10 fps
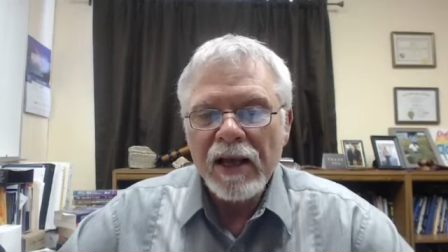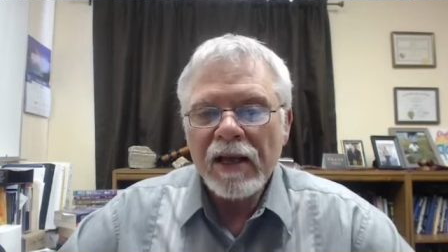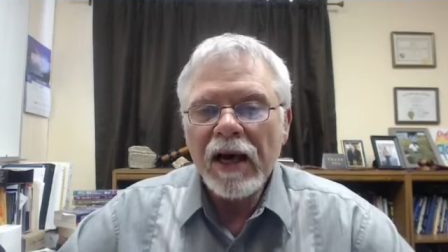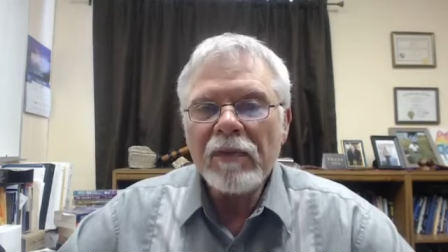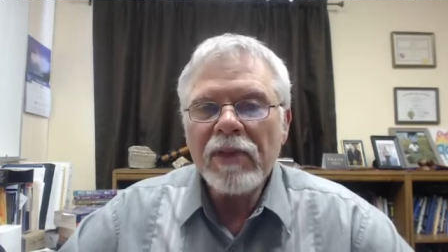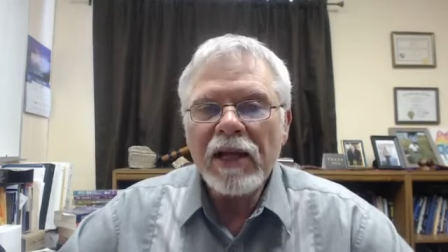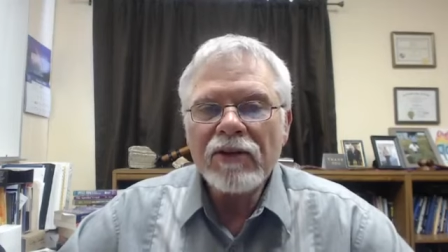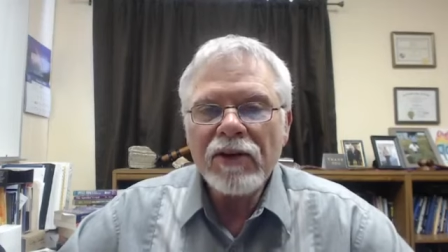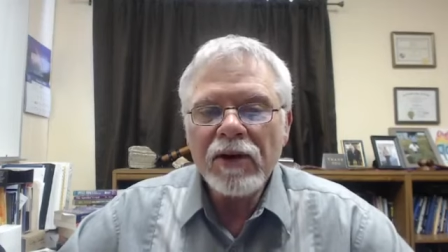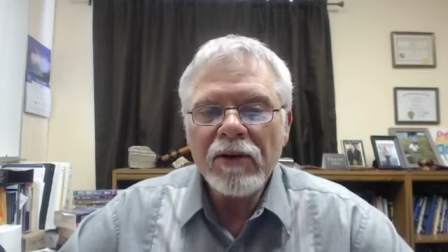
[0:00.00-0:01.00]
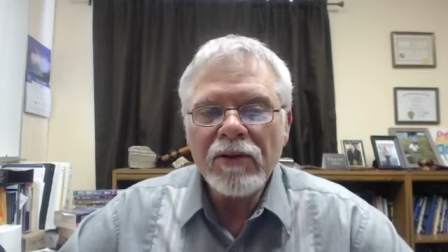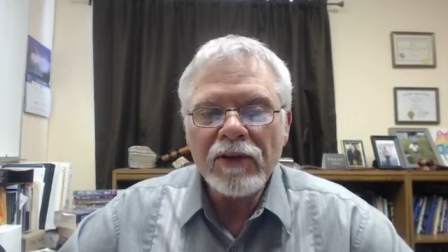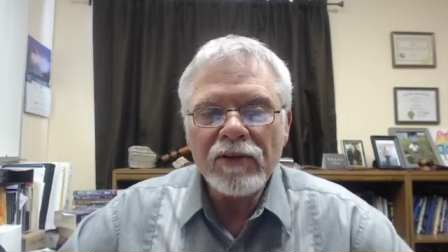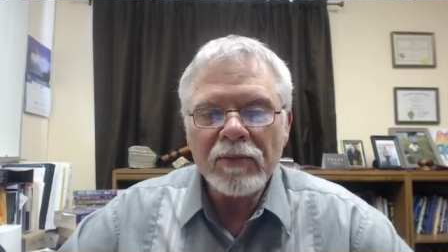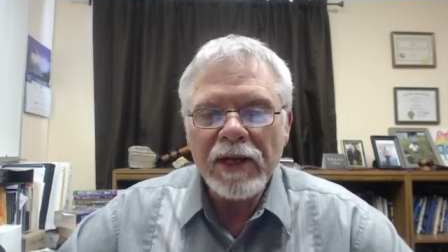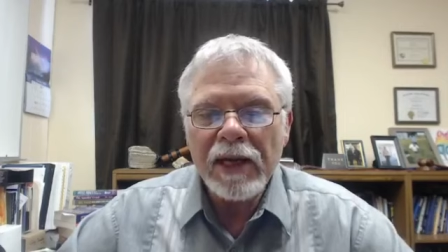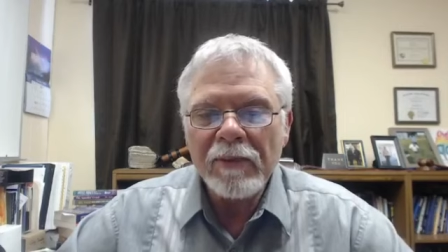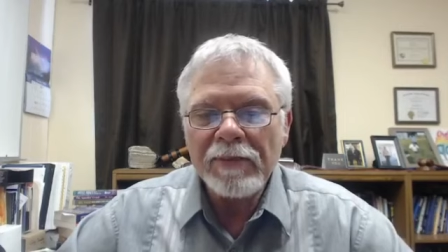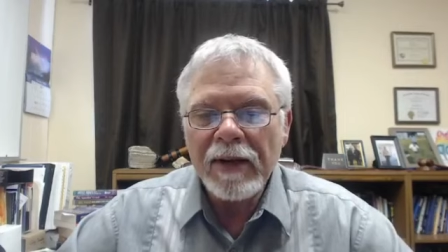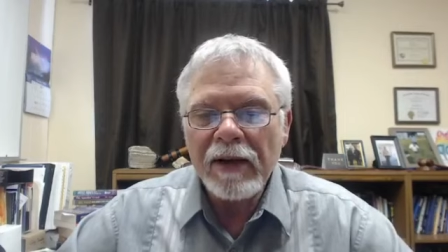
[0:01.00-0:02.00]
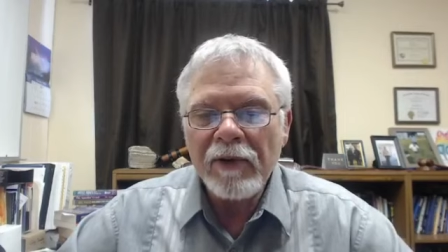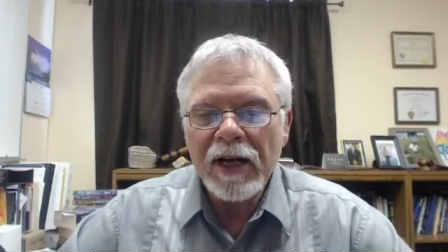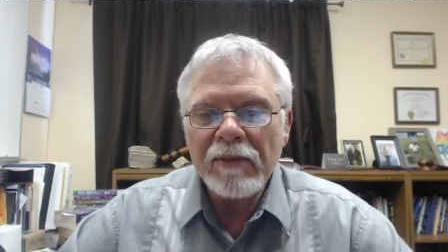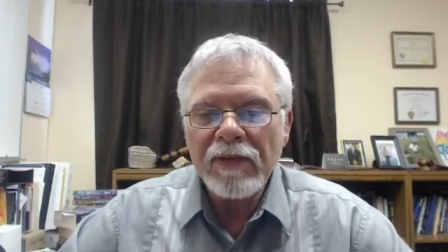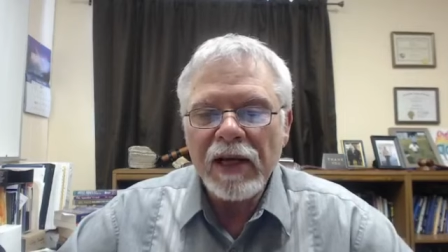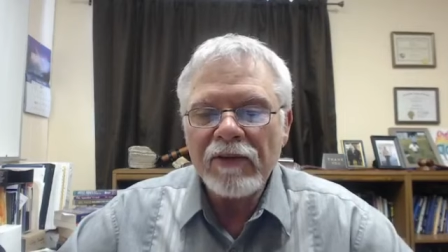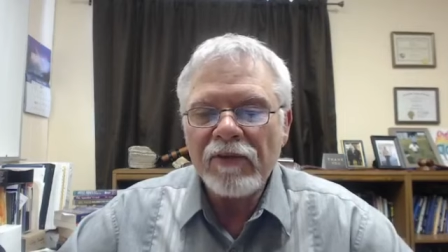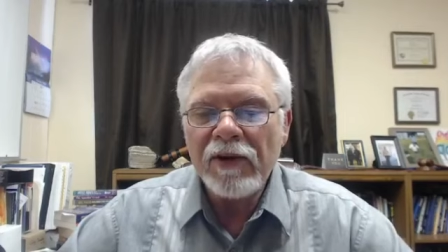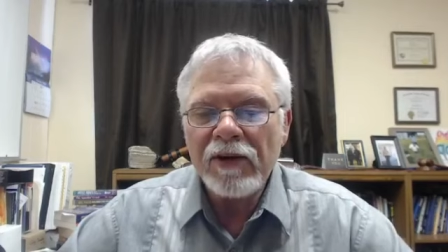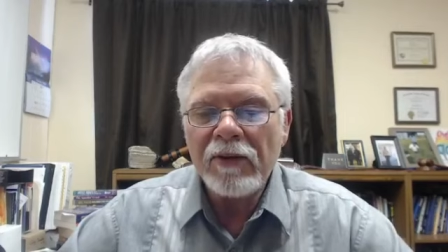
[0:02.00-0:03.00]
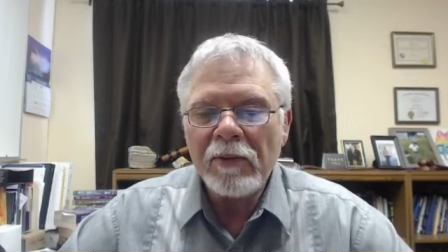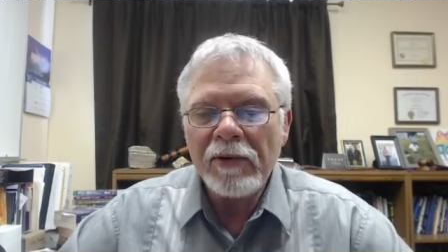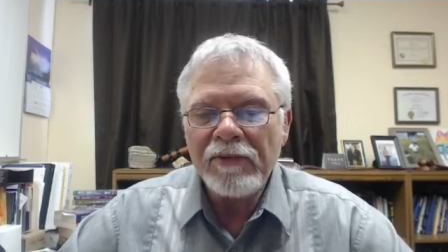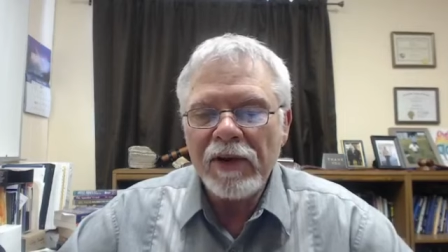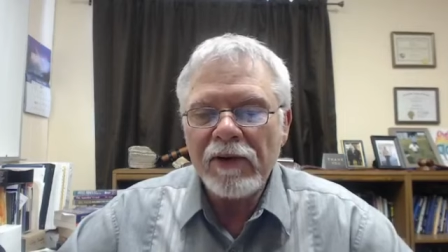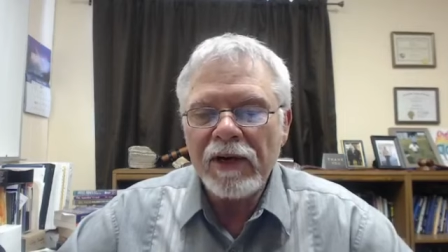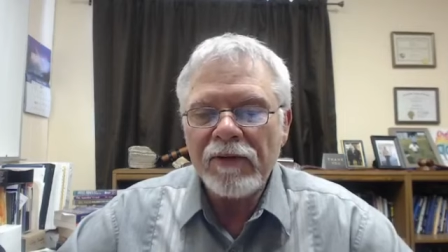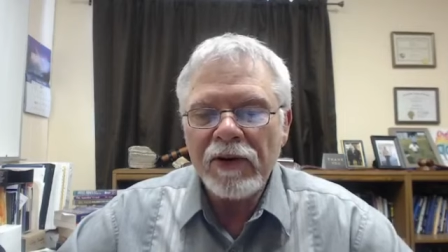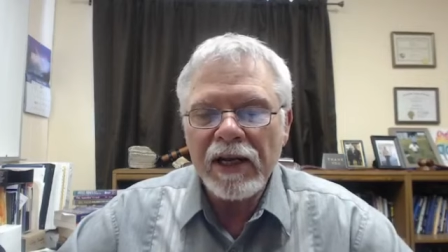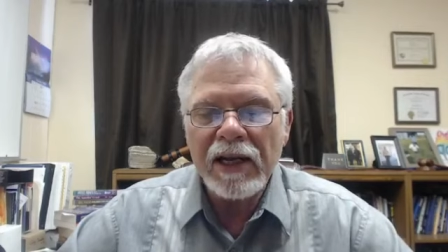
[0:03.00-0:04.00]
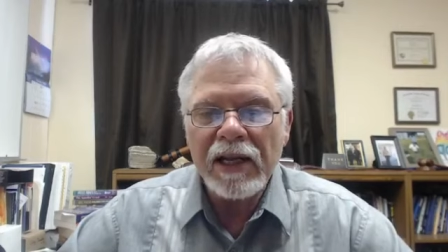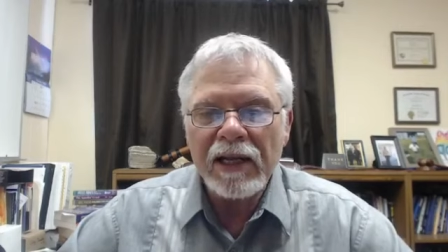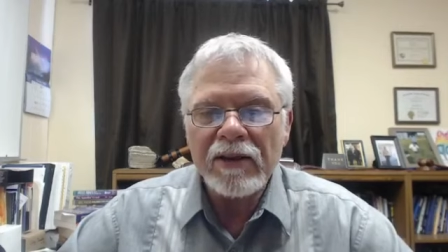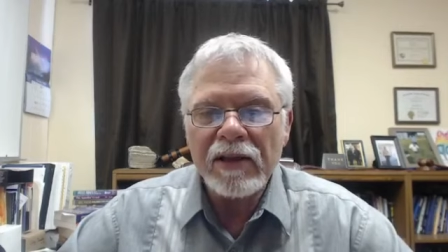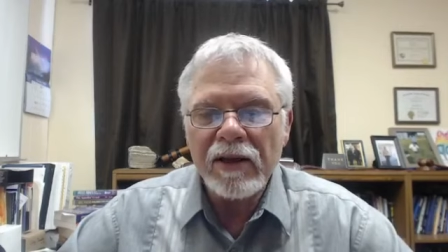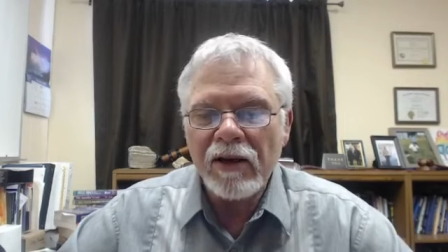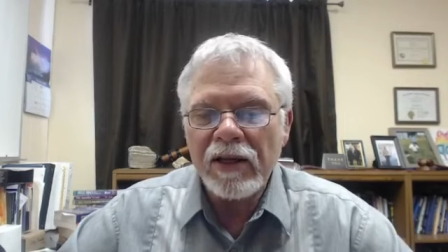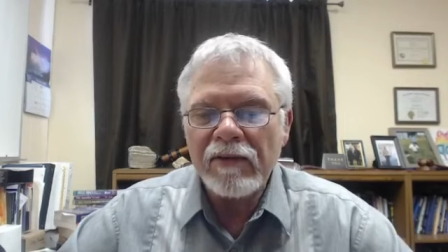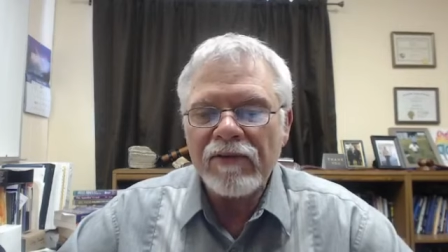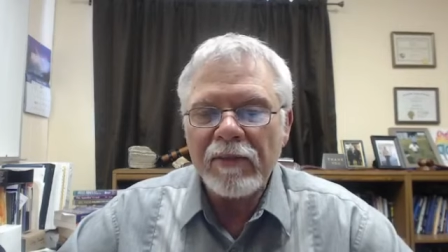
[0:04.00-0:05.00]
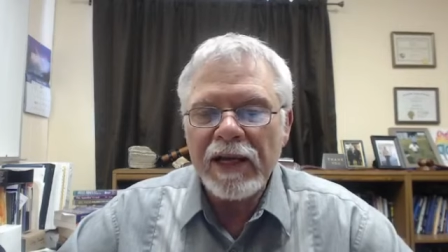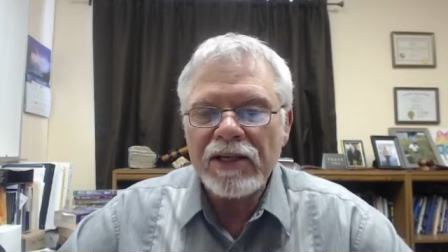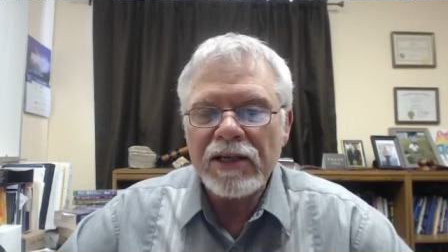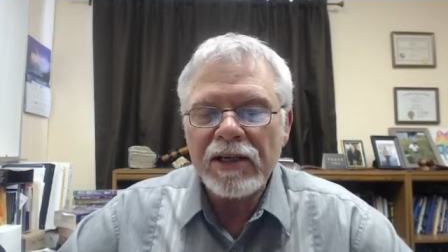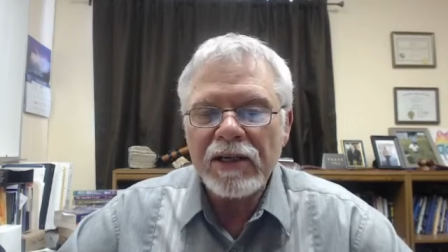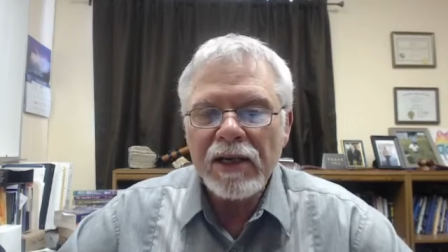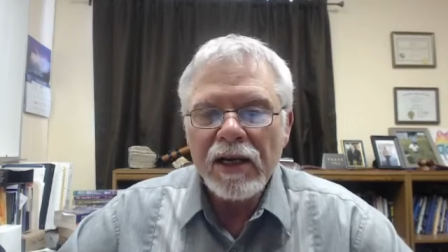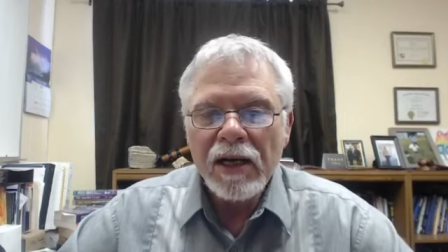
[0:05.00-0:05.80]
God bless you. This will be up uh, when I'm done for you to review it if you didn't get the, all the information